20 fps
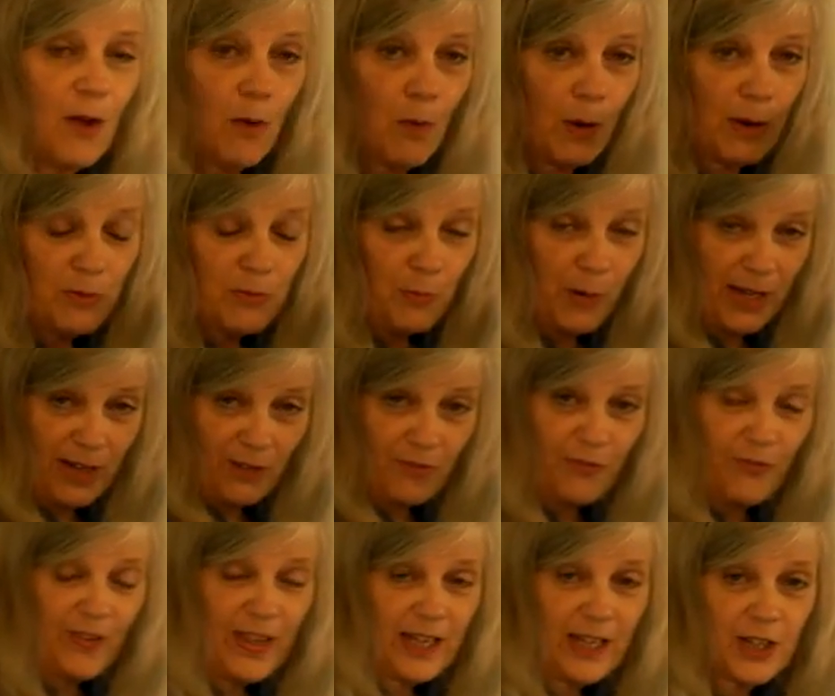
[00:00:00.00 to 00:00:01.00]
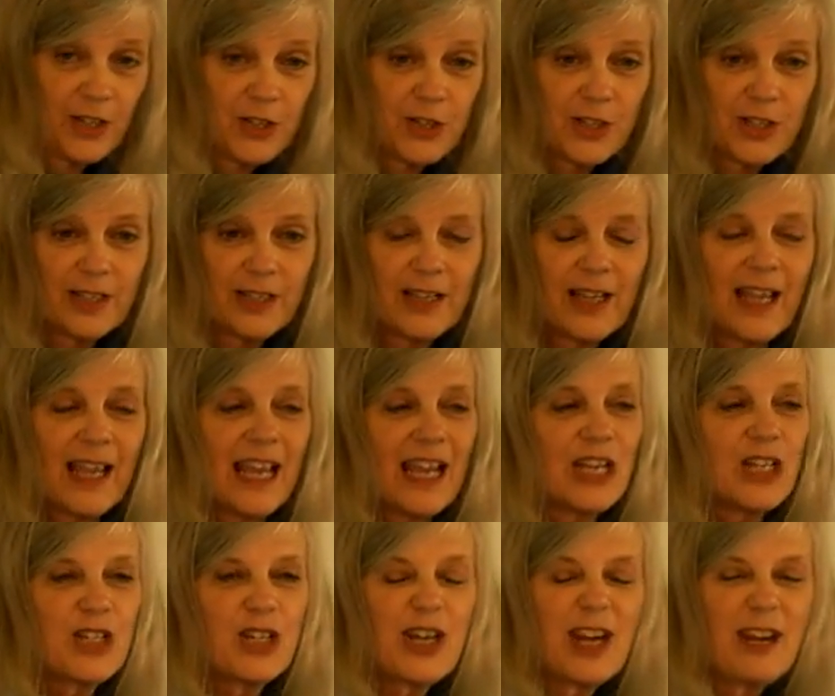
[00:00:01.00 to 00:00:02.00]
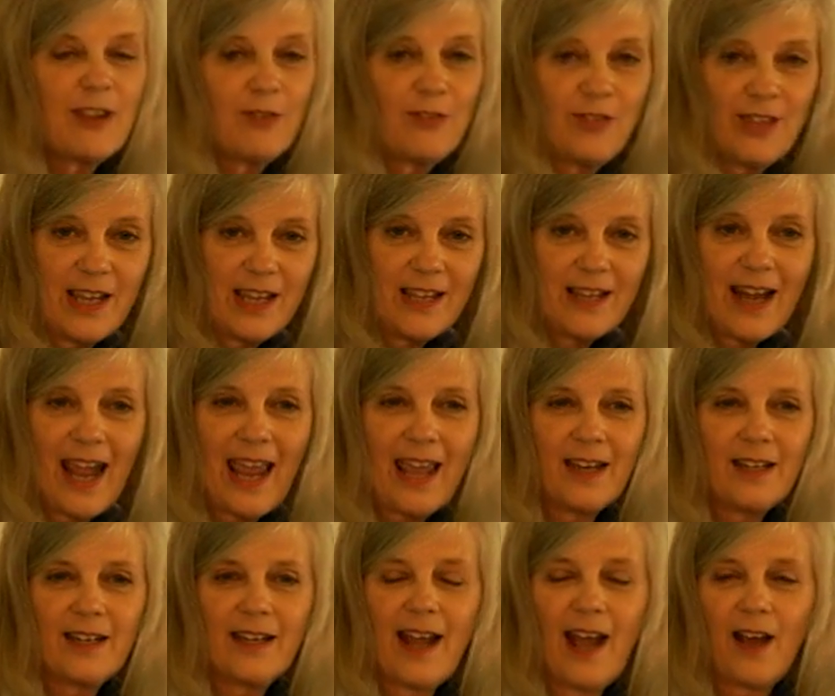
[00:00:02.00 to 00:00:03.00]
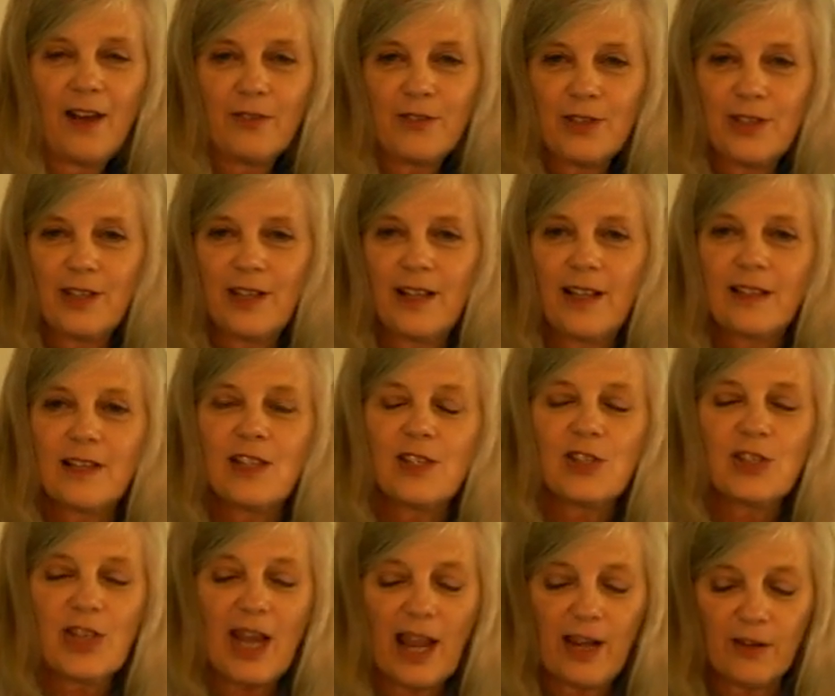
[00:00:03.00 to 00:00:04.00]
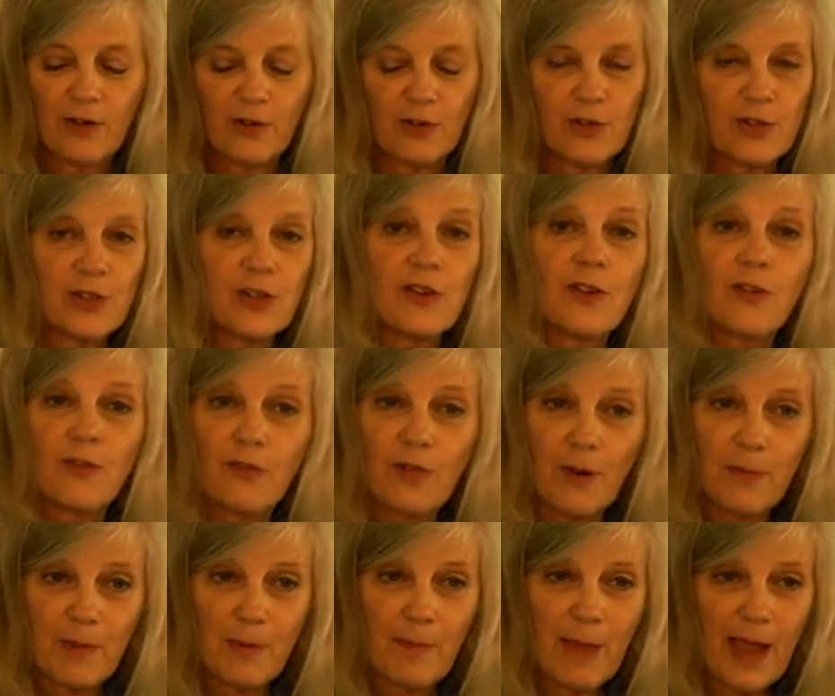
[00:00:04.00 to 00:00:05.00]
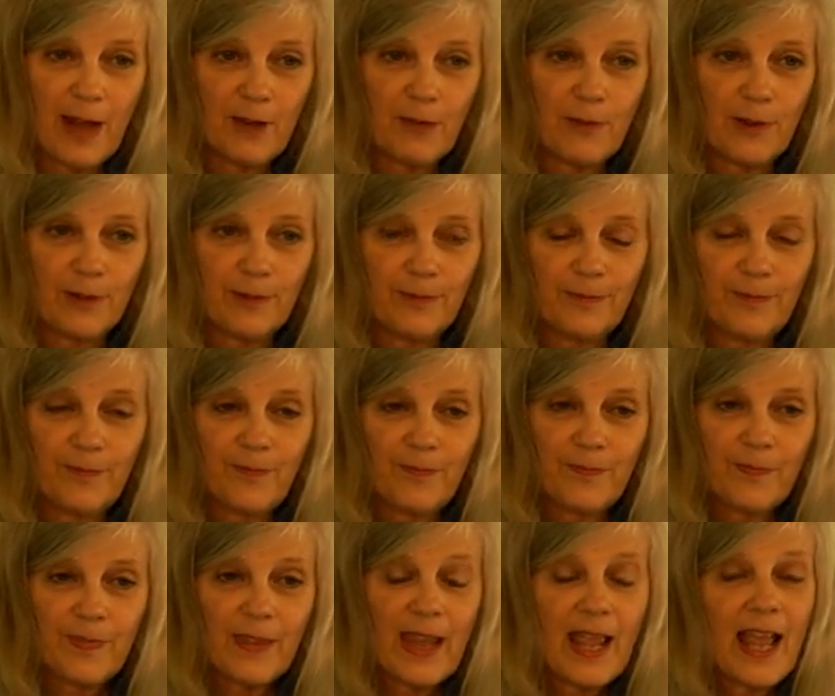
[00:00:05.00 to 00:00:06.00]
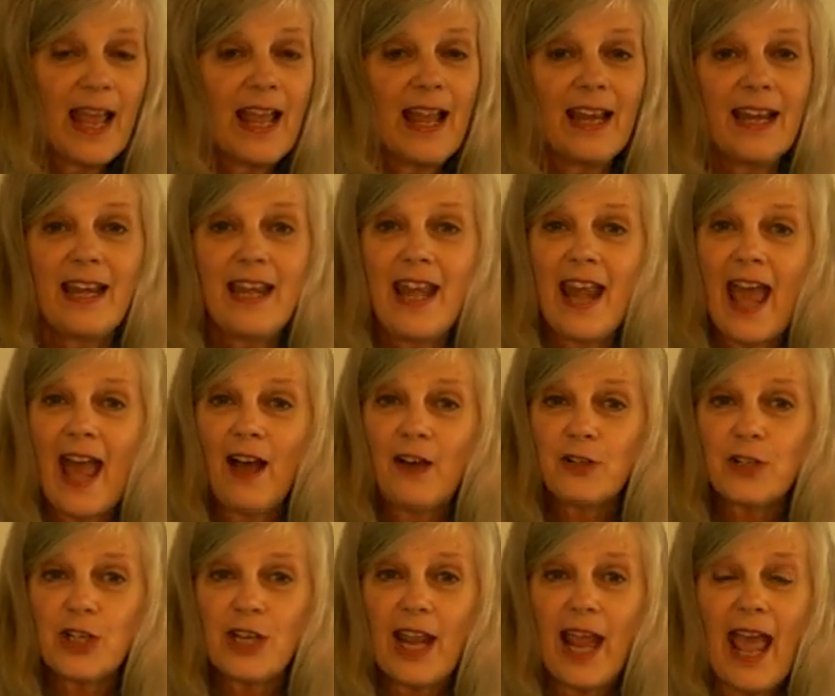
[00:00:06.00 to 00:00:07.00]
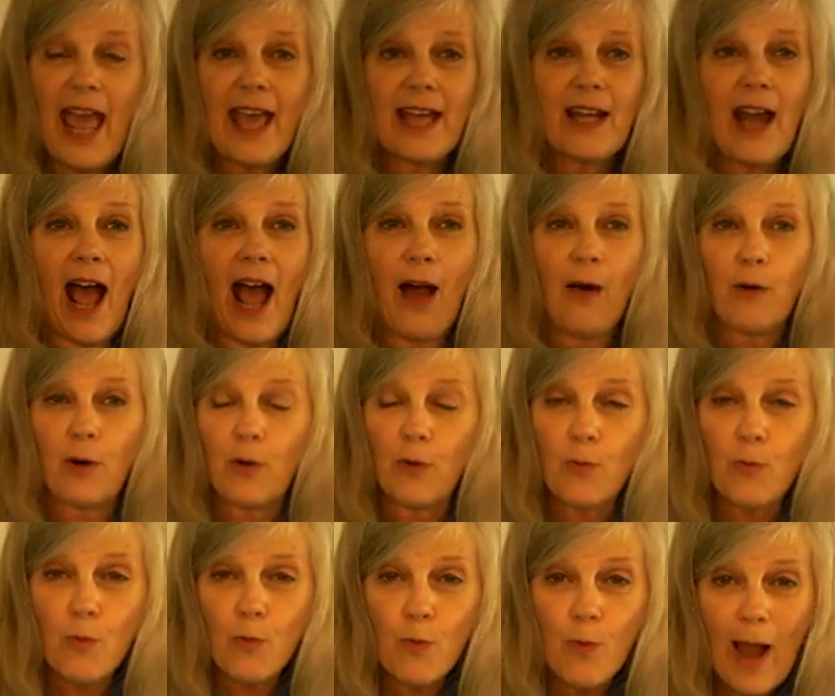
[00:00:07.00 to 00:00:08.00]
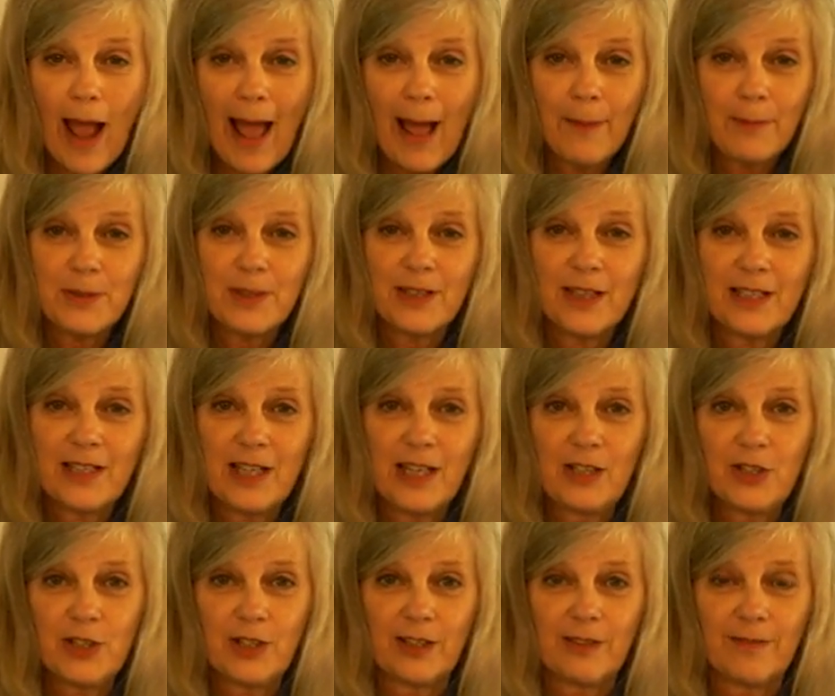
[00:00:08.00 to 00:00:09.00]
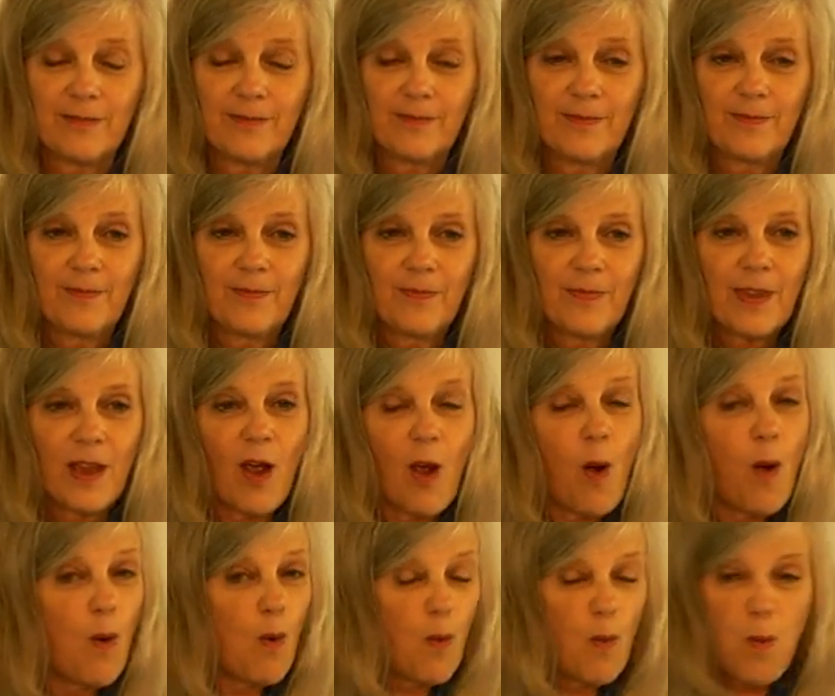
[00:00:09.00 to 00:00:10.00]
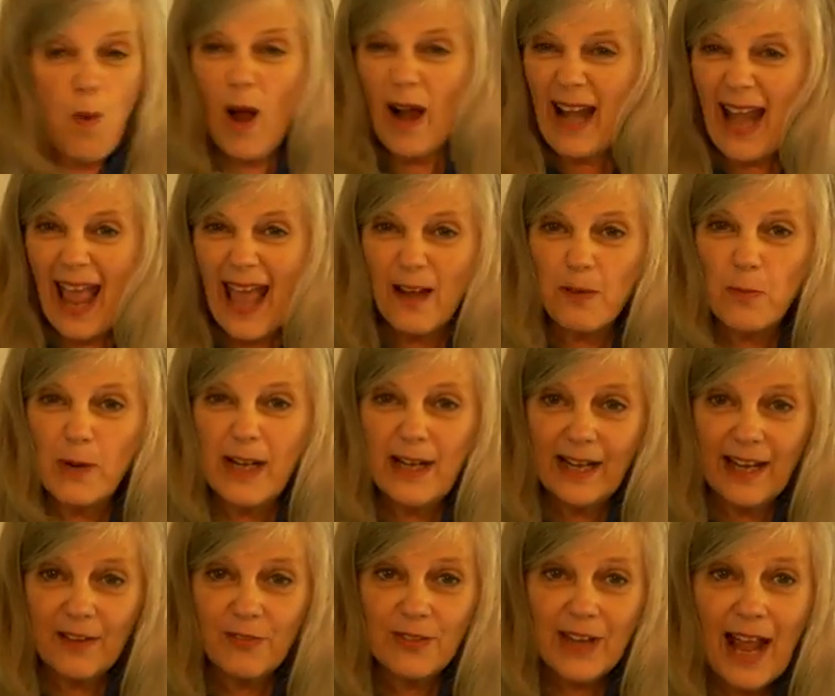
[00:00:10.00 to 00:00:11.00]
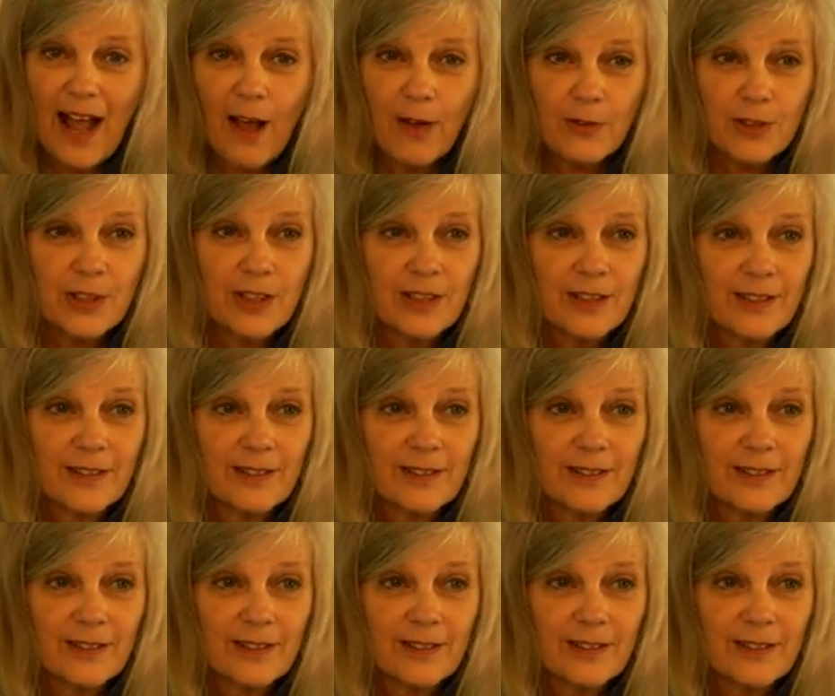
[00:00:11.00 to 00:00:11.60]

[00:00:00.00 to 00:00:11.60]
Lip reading: When we had finished, she then handed out the standards from the manual. Now she had our rapt attention. What had we left out?